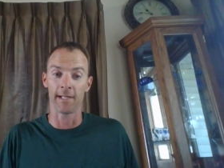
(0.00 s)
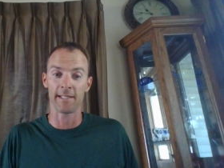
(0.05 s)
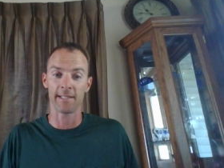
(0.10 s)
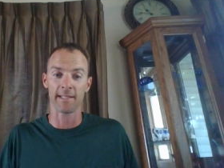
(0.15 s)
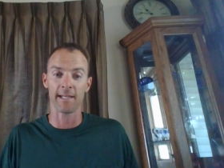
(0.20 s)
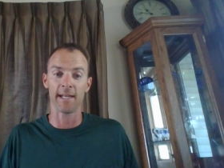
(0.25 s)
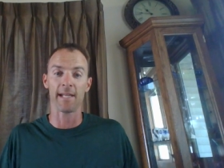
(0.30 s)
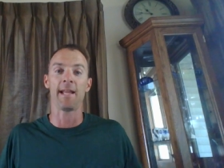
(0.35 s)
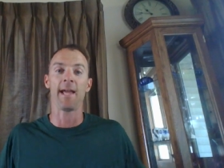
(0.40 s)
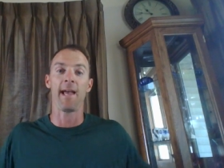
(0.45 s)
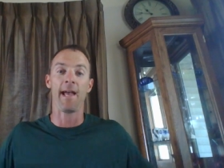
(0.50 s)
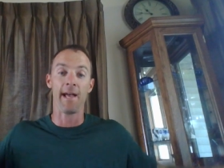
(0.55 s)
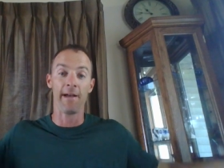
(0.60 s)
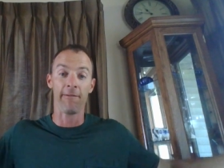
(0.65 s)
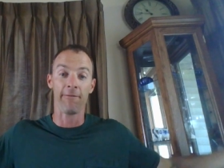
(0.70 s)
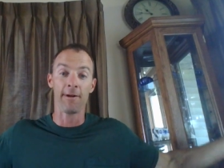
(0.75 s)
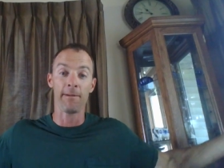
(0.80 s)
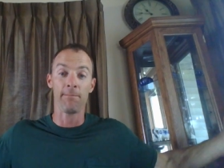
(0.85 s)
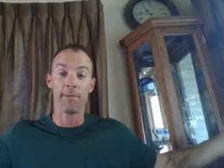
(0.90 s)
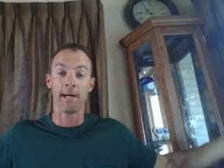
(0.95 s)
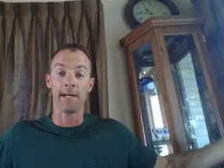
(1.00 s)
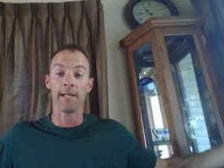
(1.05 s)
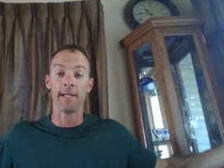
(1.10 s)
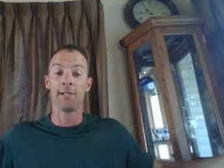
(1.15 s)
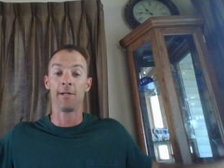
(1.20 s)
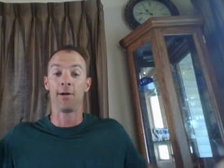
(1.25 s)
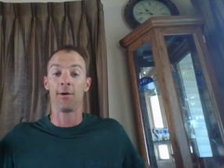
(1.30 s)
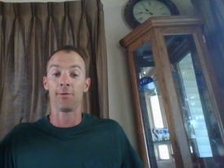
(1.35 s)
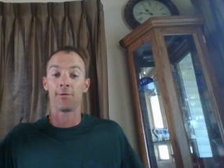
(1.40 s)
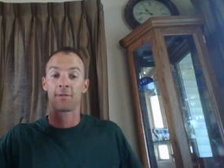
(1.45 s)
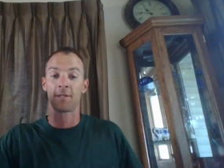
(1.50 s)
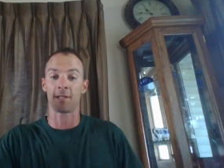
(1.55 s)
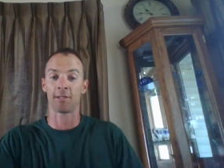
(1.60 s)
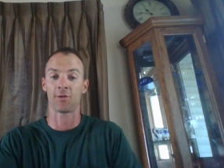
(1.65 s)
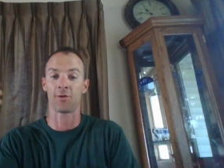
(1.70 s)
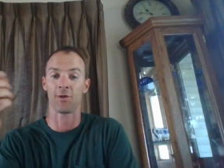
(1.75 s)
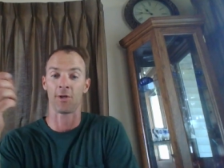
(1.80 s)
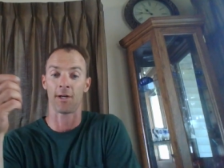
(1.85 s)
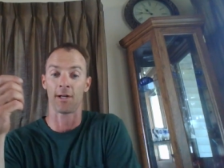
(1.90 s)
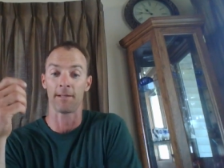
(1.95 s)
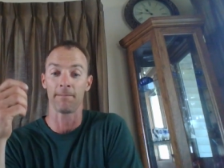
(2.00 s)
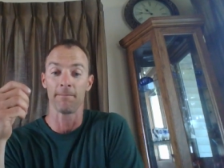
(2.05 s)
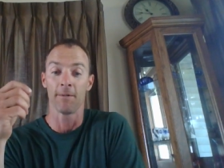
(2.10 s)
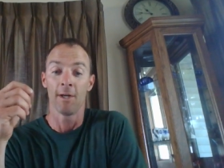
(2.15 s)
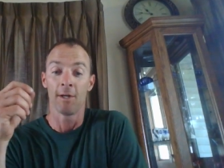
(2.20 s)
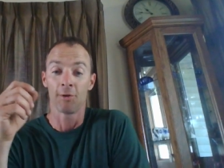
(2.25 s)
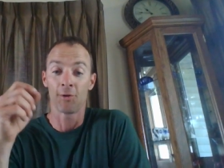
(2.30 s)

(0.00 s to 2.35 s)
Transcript: He's saying everybody knows this, Job.